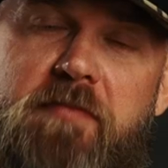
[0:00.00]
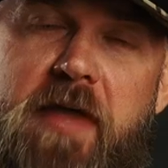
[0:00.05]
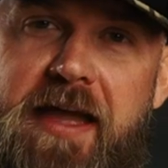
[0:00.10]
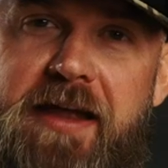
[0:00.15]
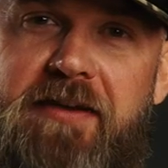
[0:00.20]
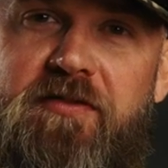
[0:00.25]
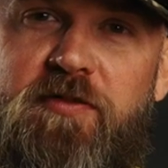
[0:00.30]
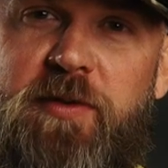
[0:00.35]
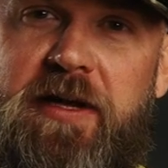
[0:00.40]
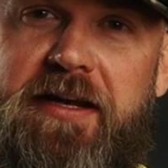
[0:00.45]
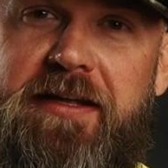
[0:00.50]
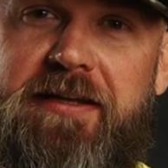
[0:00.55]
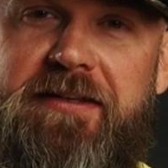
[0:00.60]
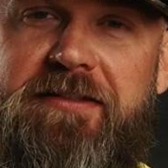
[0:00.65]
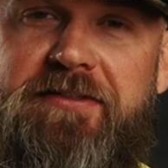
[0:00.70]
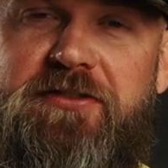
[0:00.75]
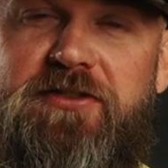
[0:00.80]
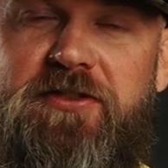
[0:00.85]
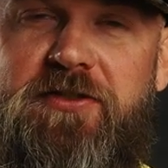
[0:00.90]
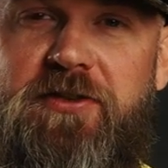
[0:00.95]
Hey everybody,
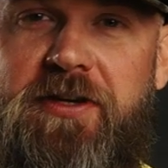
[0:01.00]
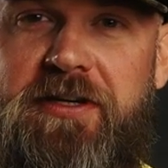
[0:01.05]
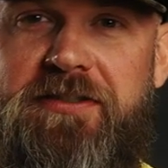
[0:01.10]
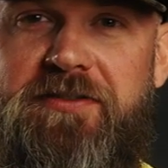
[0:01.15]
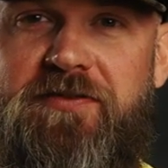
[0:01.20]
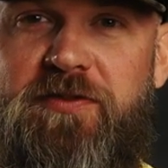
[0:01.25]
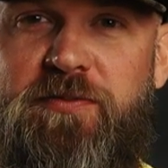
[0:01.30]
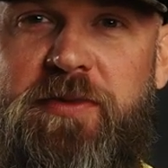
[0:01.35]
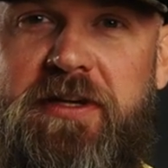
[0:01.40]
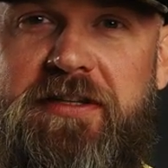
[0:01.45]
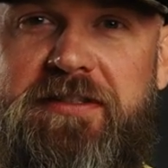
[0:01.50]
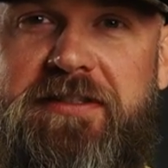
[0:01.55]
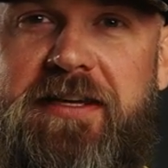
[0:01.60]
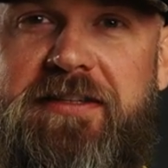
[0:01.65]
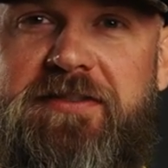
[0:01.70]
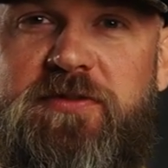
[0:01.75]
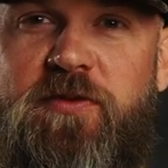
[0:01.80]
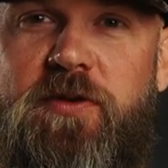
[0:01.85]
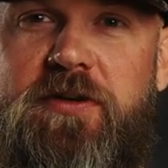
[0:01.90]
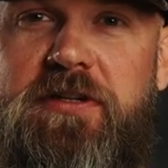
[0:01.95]
it's Chris from Big
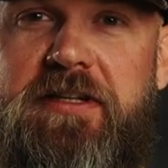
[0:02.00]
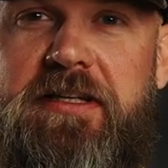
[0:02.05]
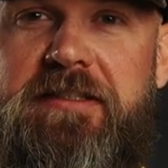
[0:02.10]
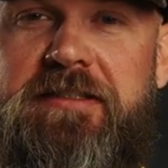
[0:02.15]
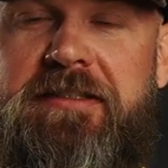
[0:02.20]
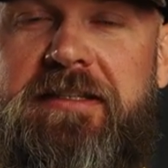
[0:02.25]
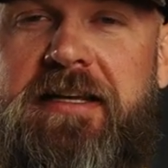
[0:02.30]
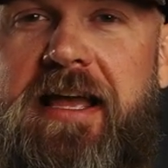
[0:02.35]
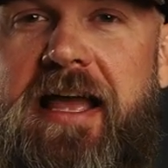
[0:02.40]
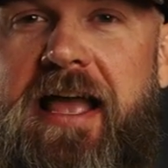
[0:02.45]
Tex Ordnance,